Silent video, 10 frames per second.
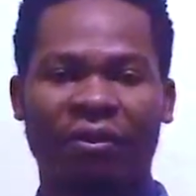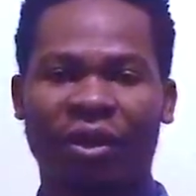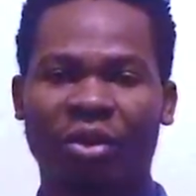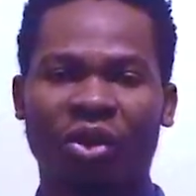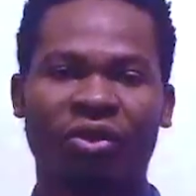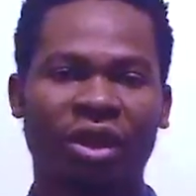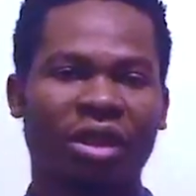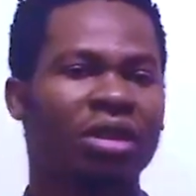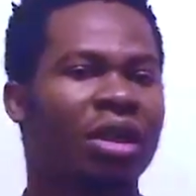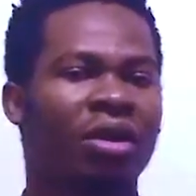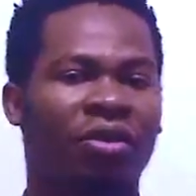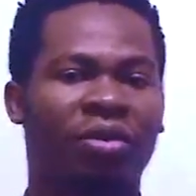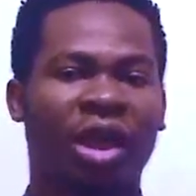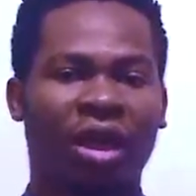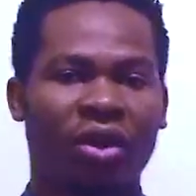removed it
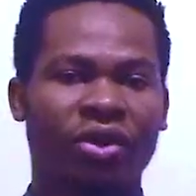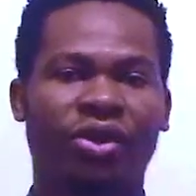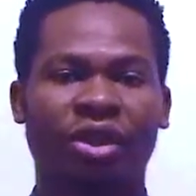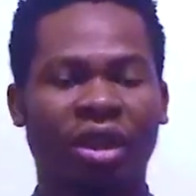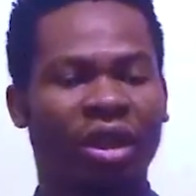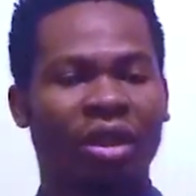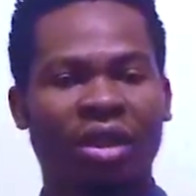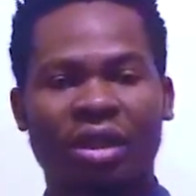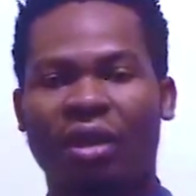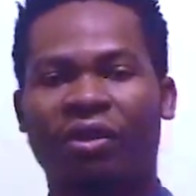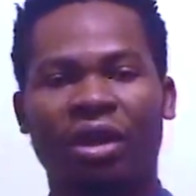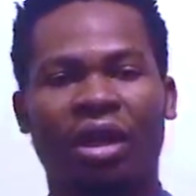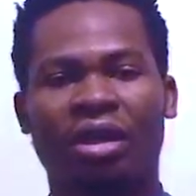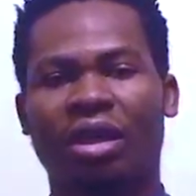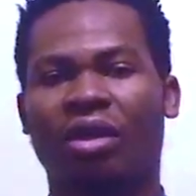from their country several
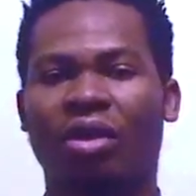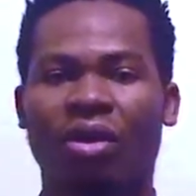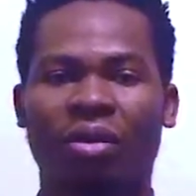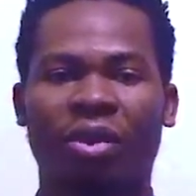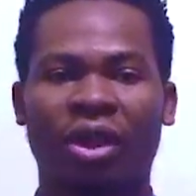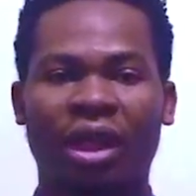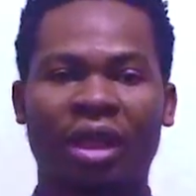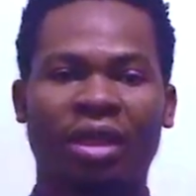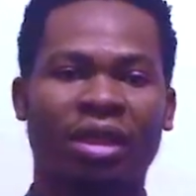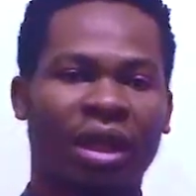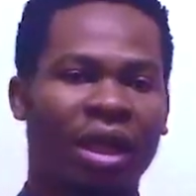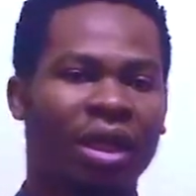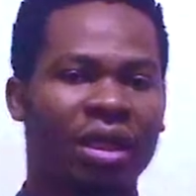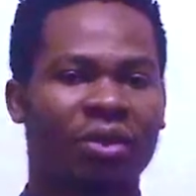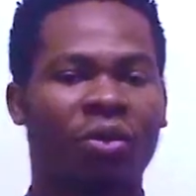years ago, but Nigeria
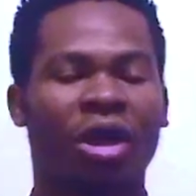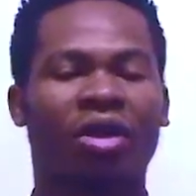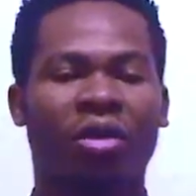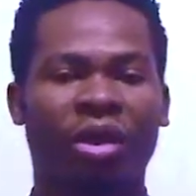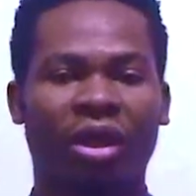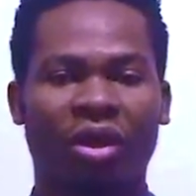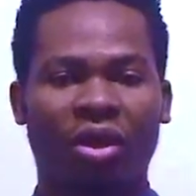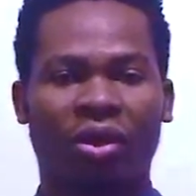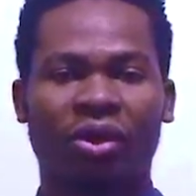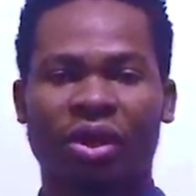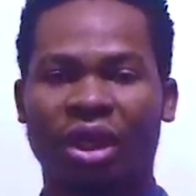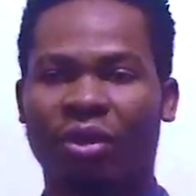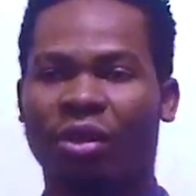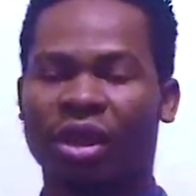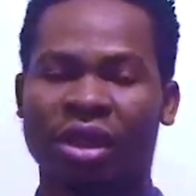is welcoming all those
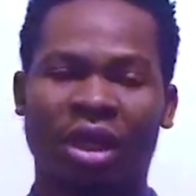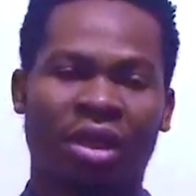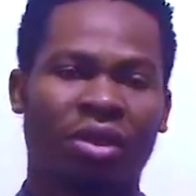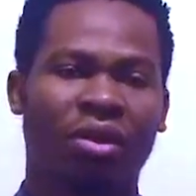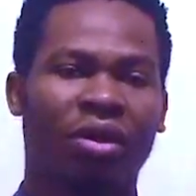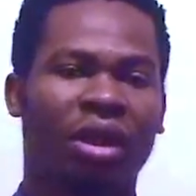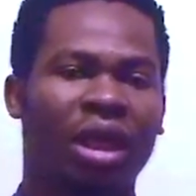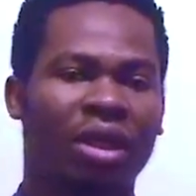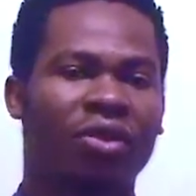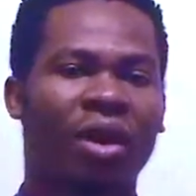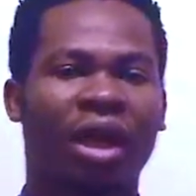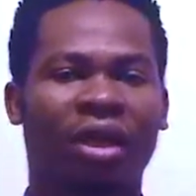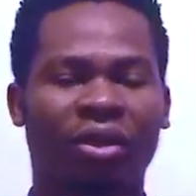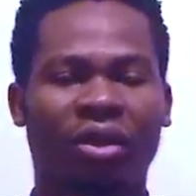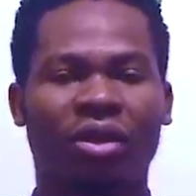e-waste. So that's why
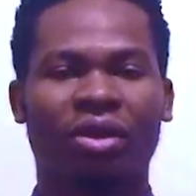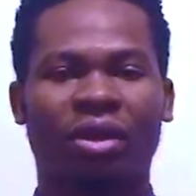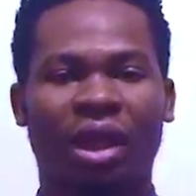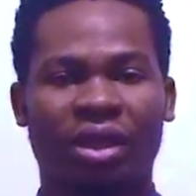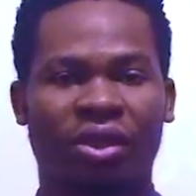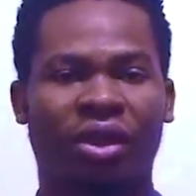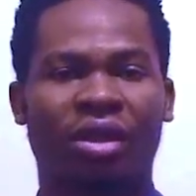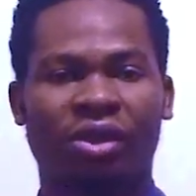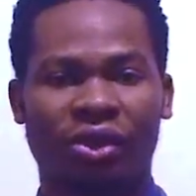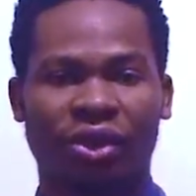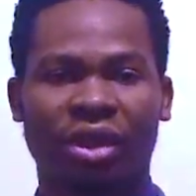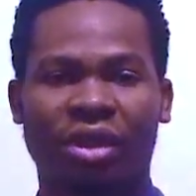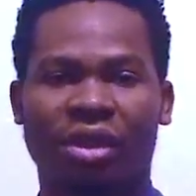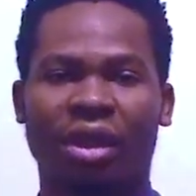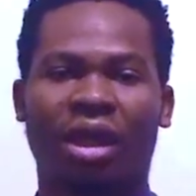you go to Nigerian
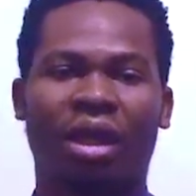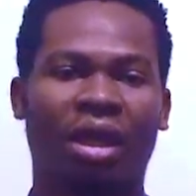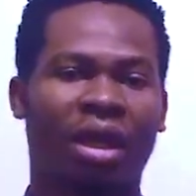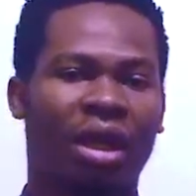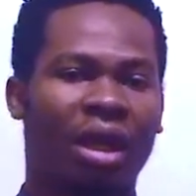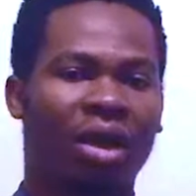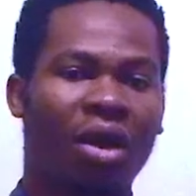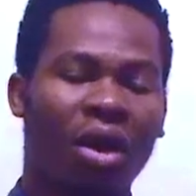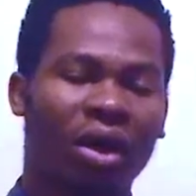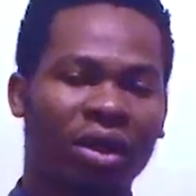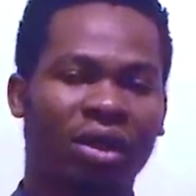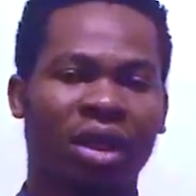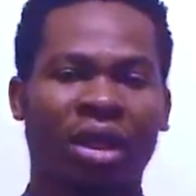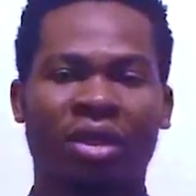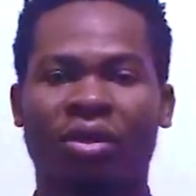streets and corners,
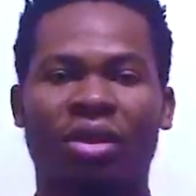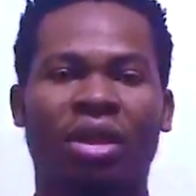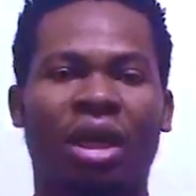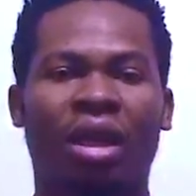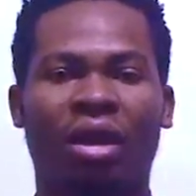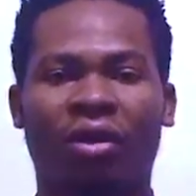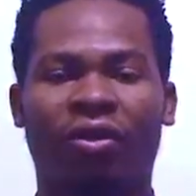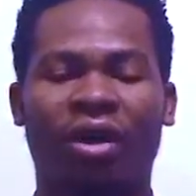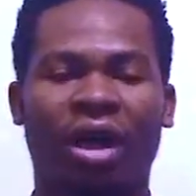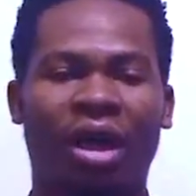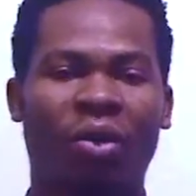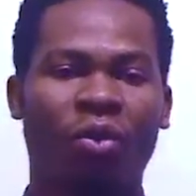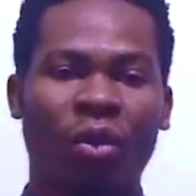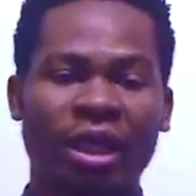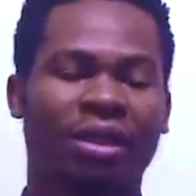you see a lot
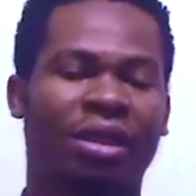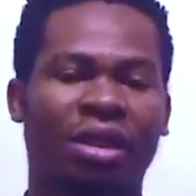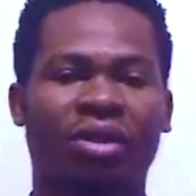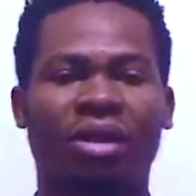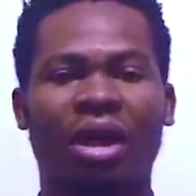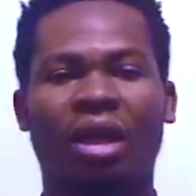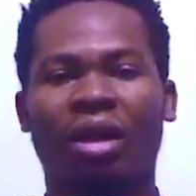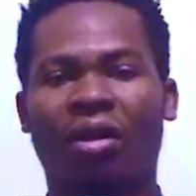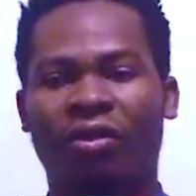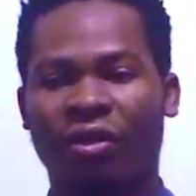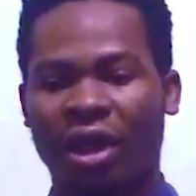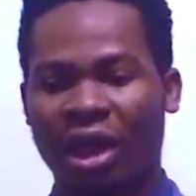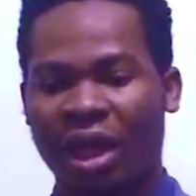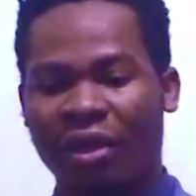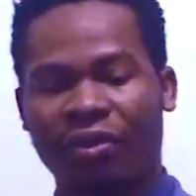of waste, you see a lot
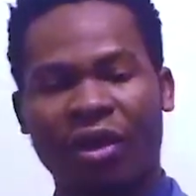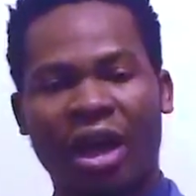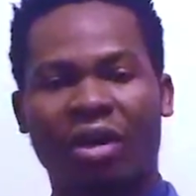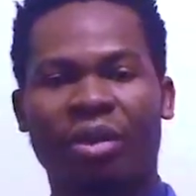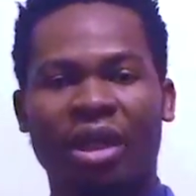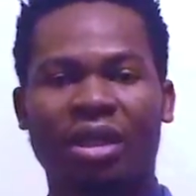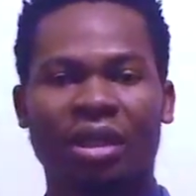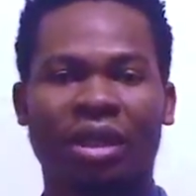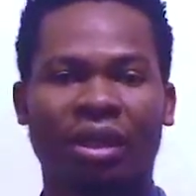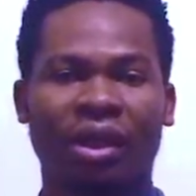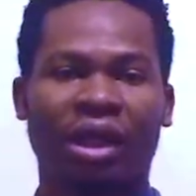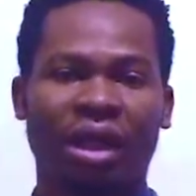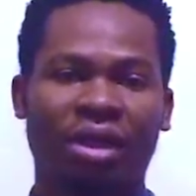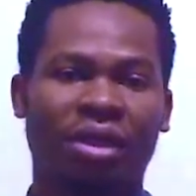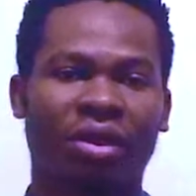of environmental
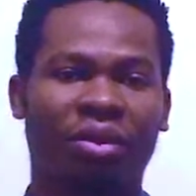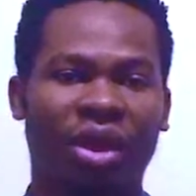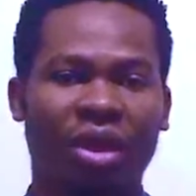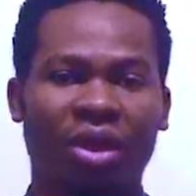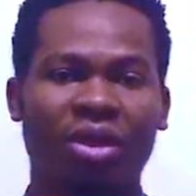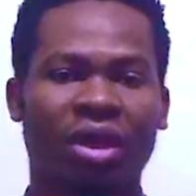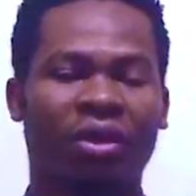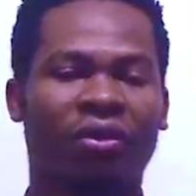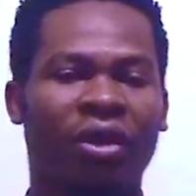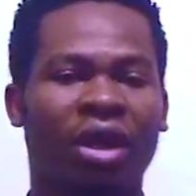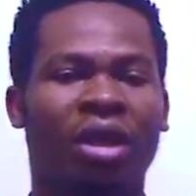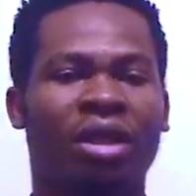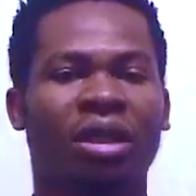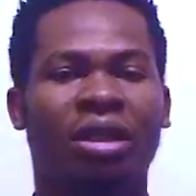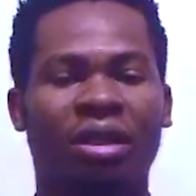degradation because of
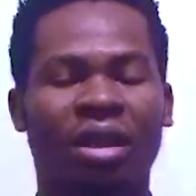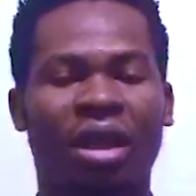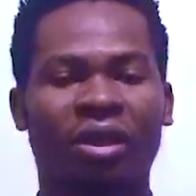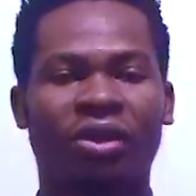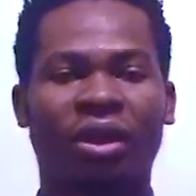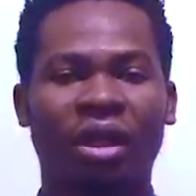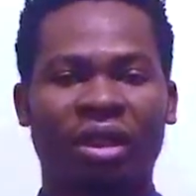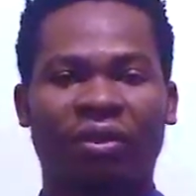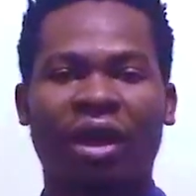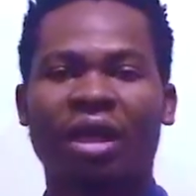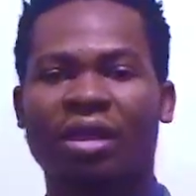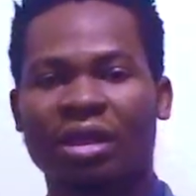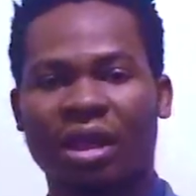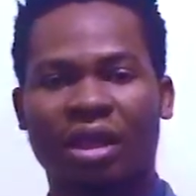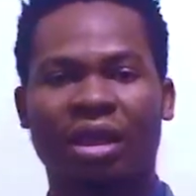these electronic
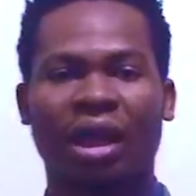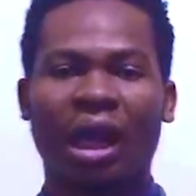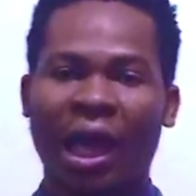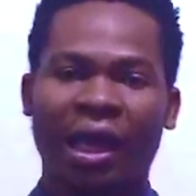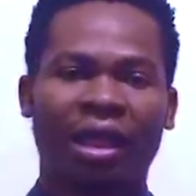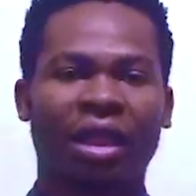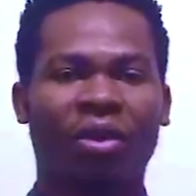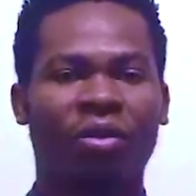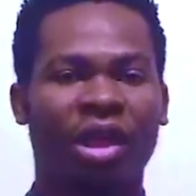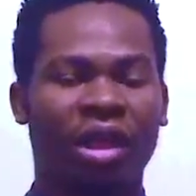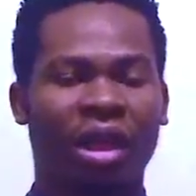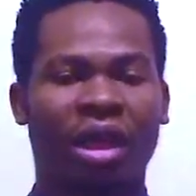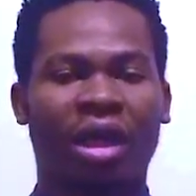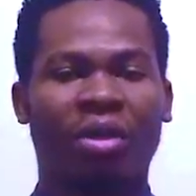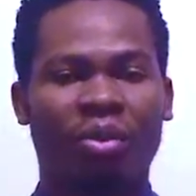devices and the like that we
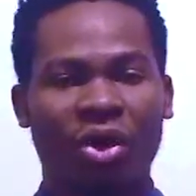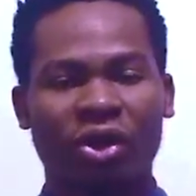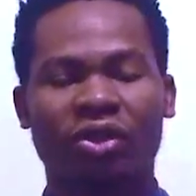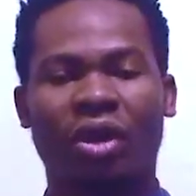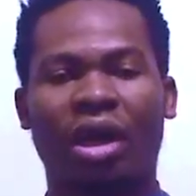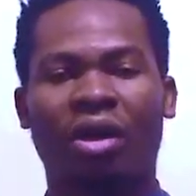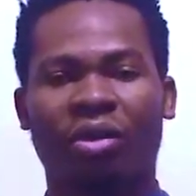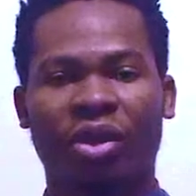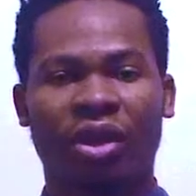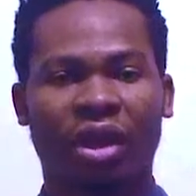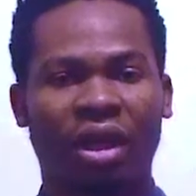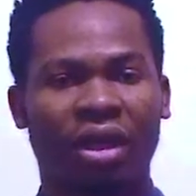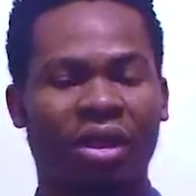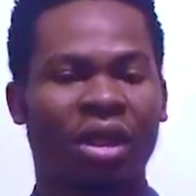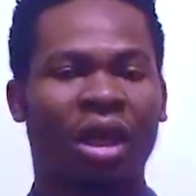import to our
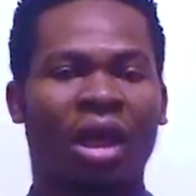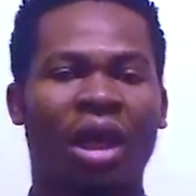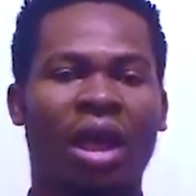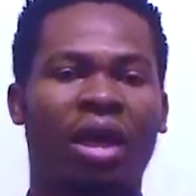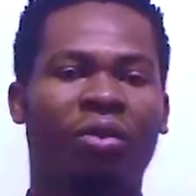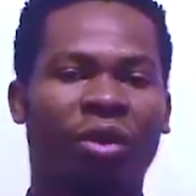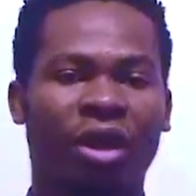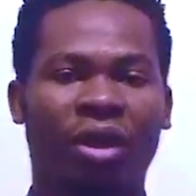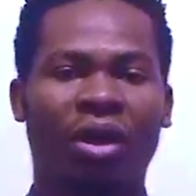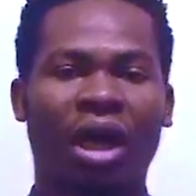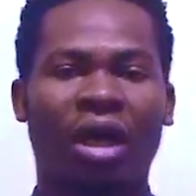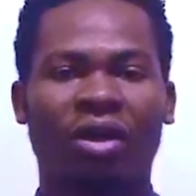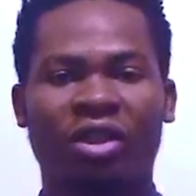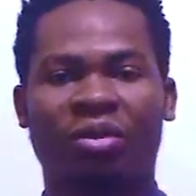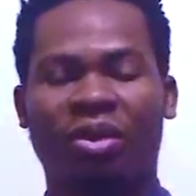communities, and we don't know how
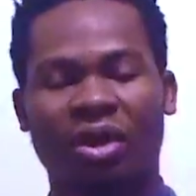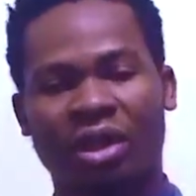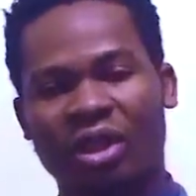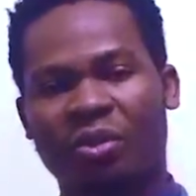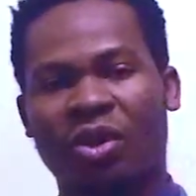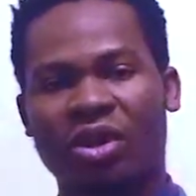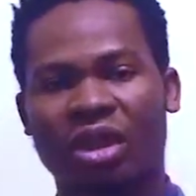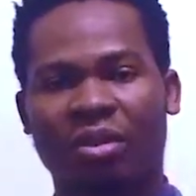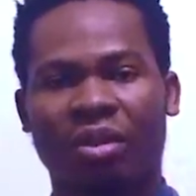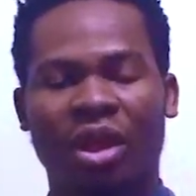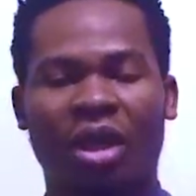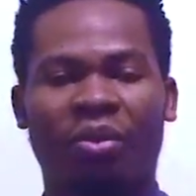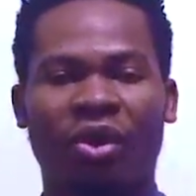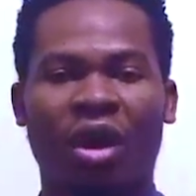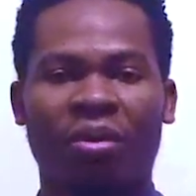to dispose them
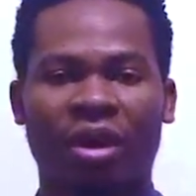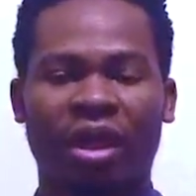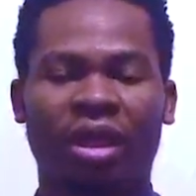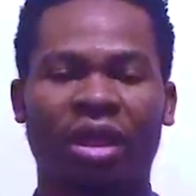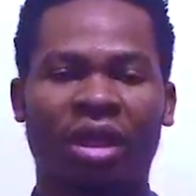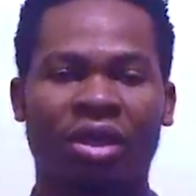properly.